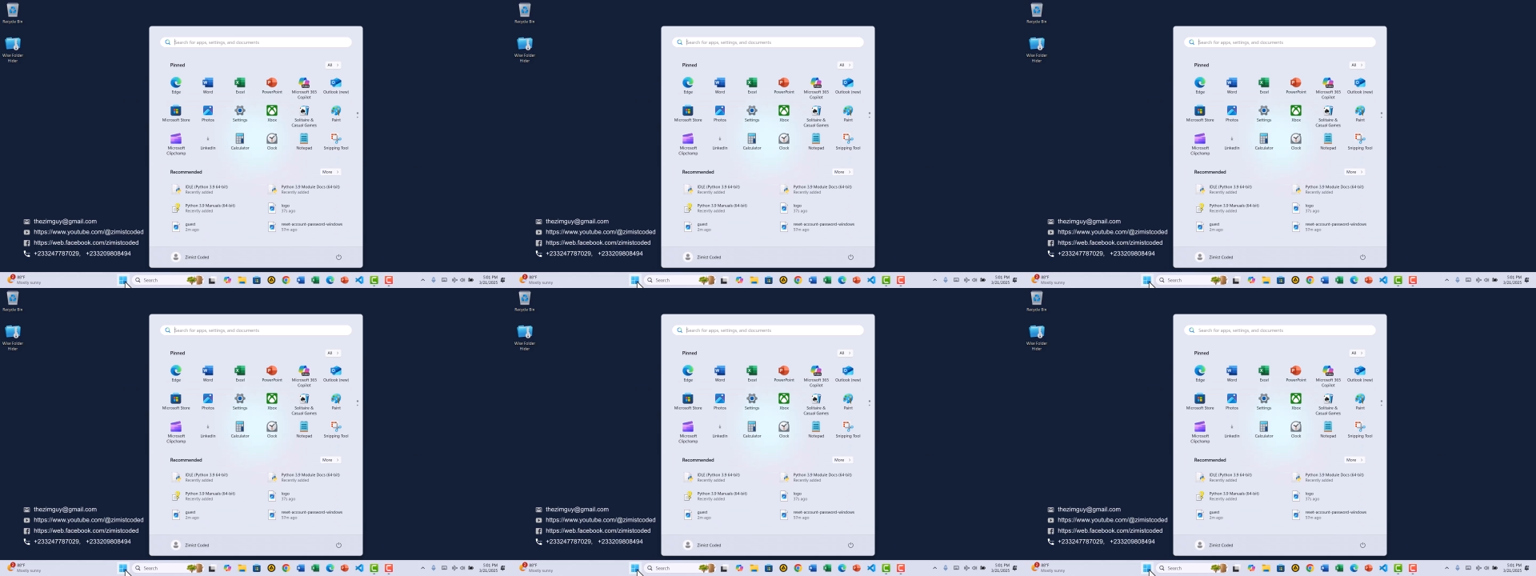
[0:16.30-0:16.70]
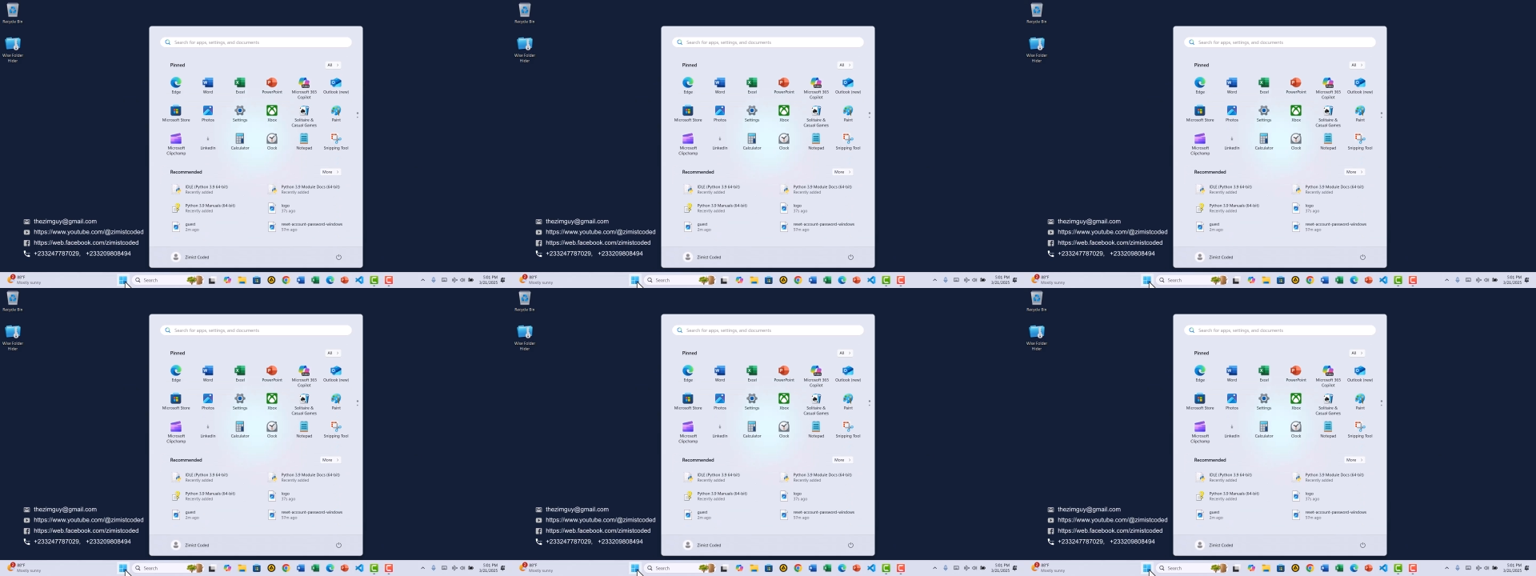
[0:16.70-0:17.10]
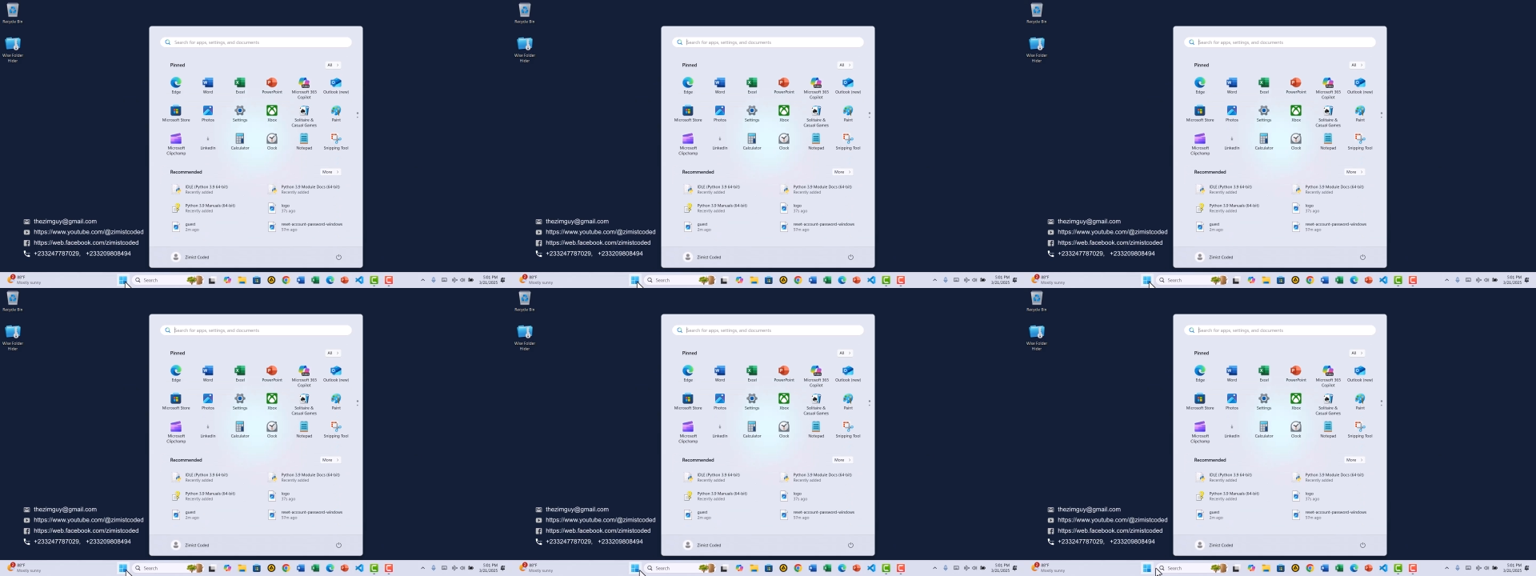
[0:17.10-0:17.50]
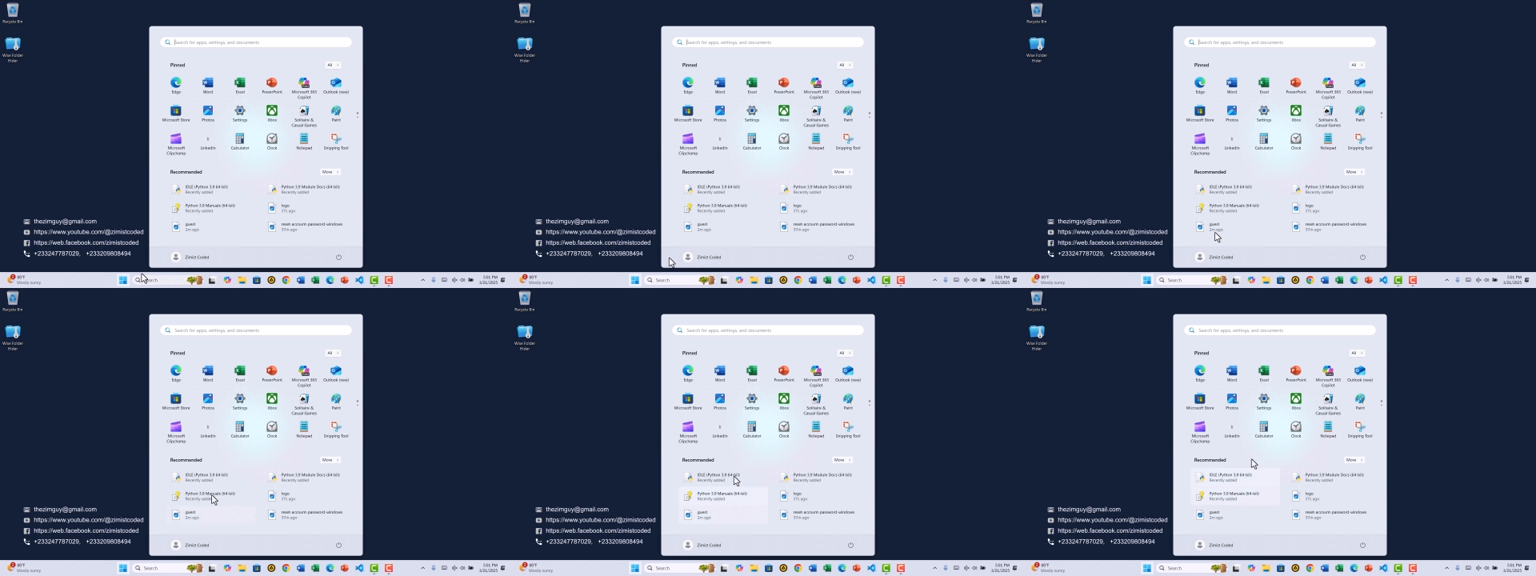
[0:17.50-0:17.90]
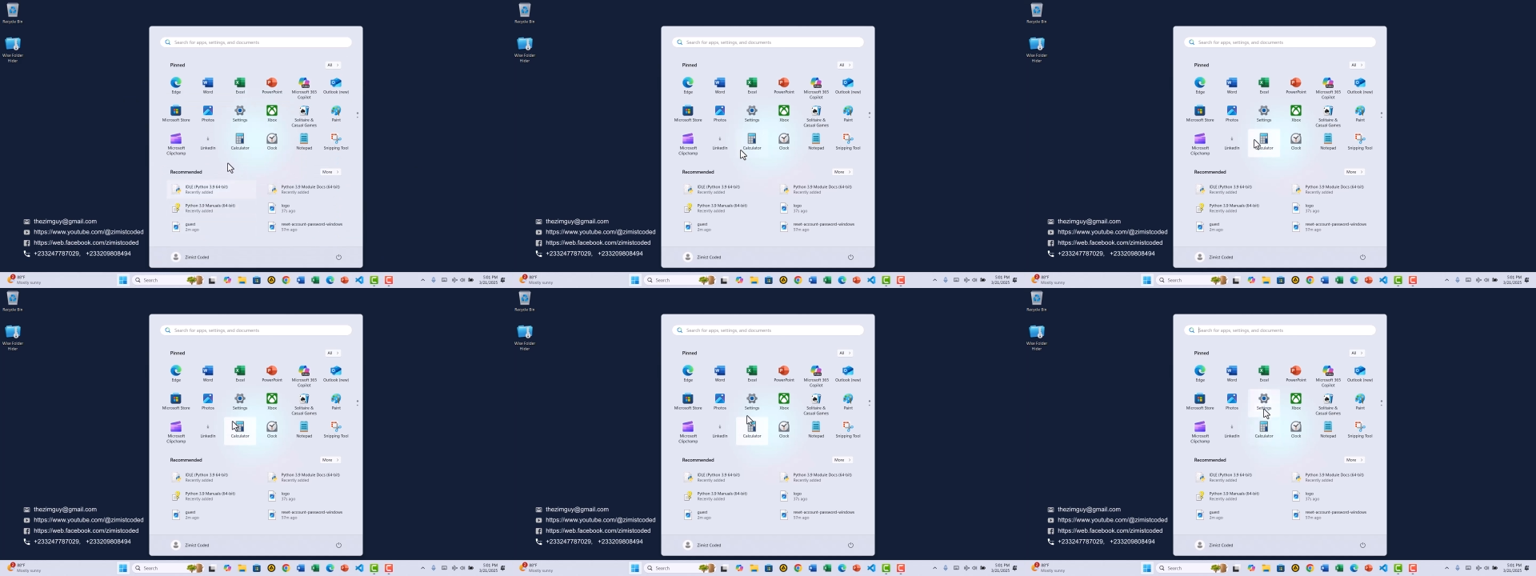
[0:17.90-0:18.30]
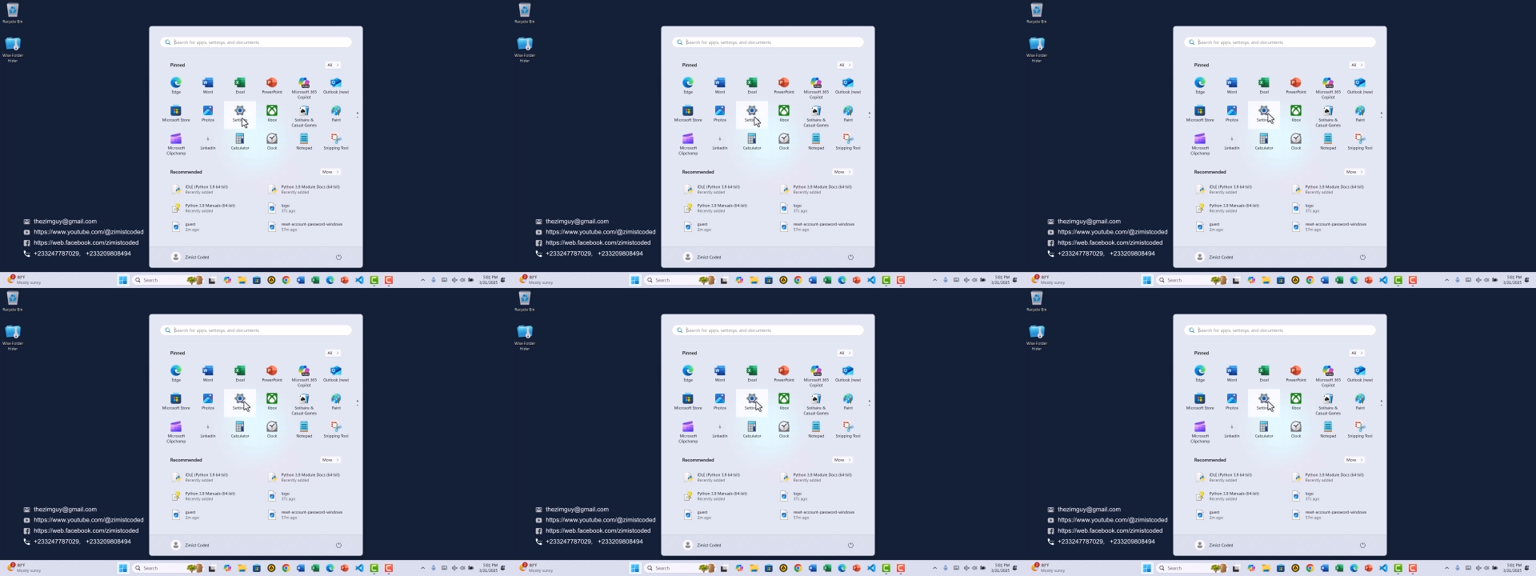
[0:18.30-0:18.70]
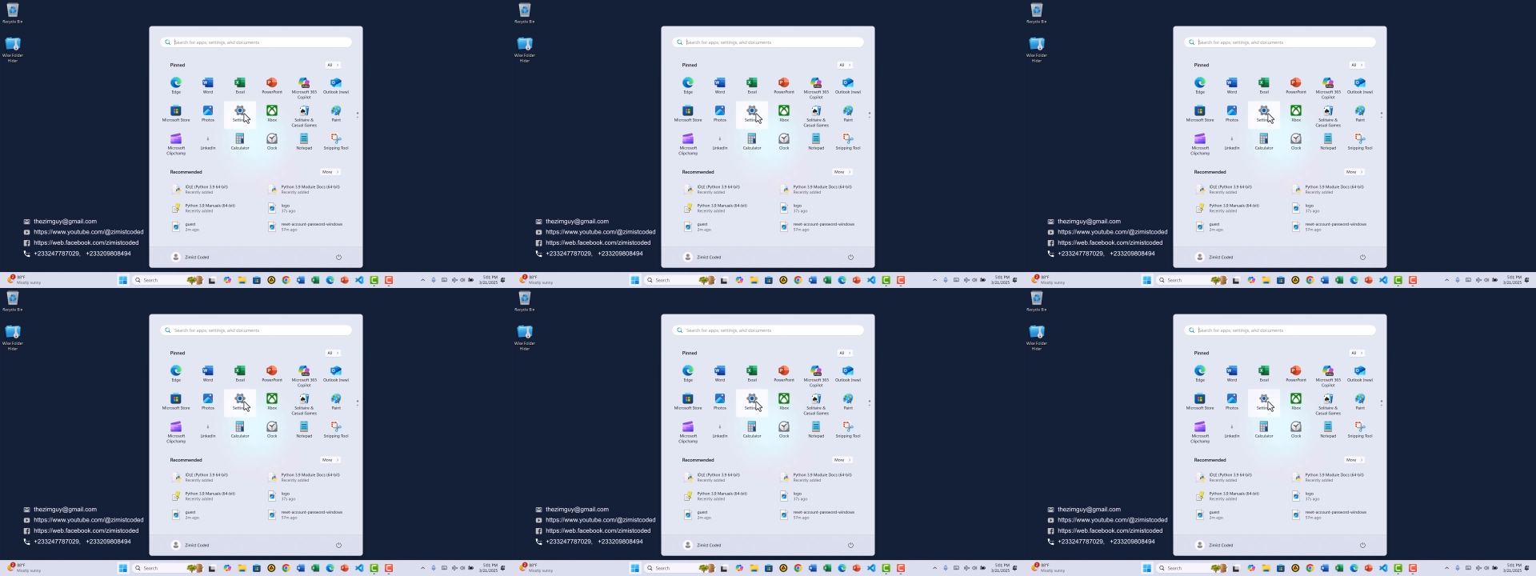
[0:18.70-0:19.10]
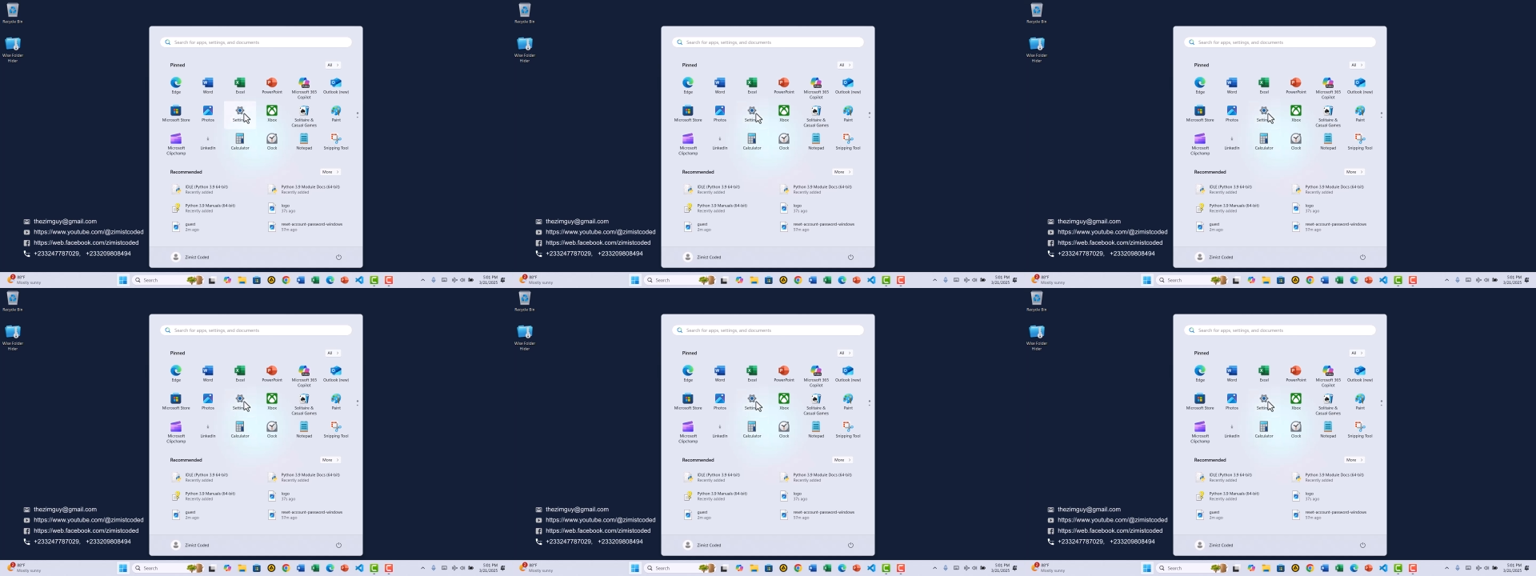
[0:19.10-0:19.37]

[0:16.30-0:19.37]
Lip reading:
(no speaker visible)